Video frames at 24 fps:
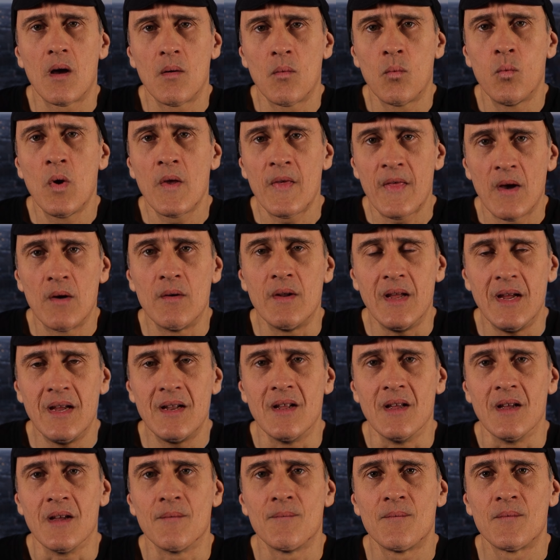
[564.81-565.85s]
without
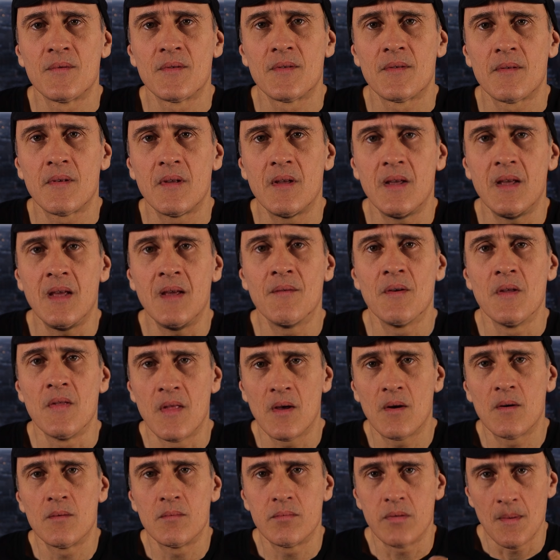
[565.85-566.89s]
eating, even
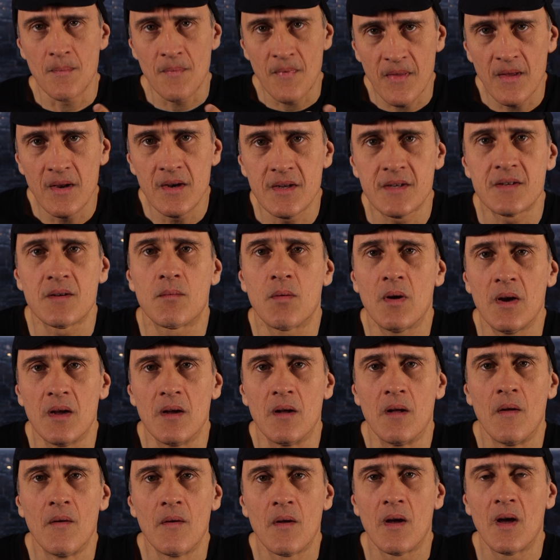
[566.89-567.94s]
though I'm thin as a
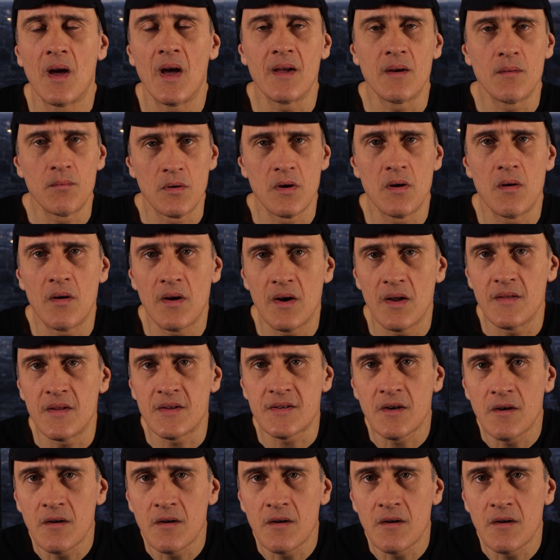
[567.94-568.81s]
rail. I go out on this